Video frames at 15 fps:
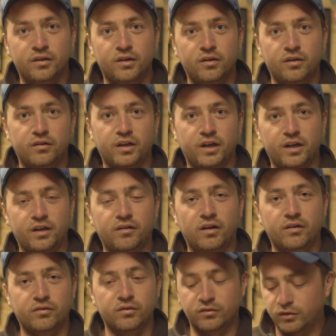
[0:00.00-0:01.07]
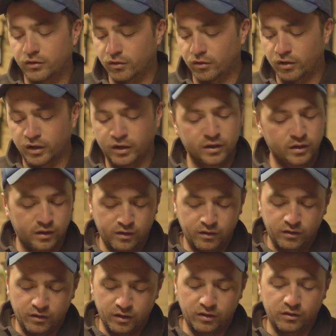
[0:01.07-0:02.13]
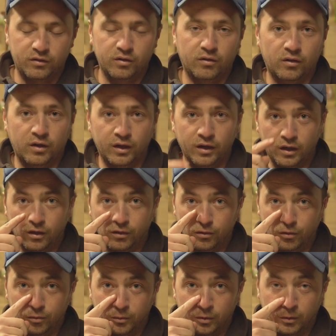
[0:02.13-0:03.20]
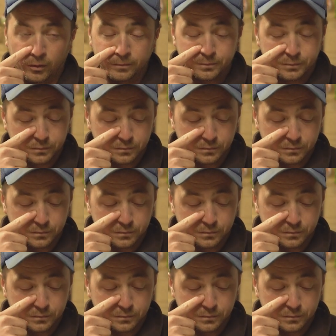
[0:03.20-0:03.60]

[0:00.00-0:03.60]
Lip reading: and you got to take your gloves off to try and tie a loop knot.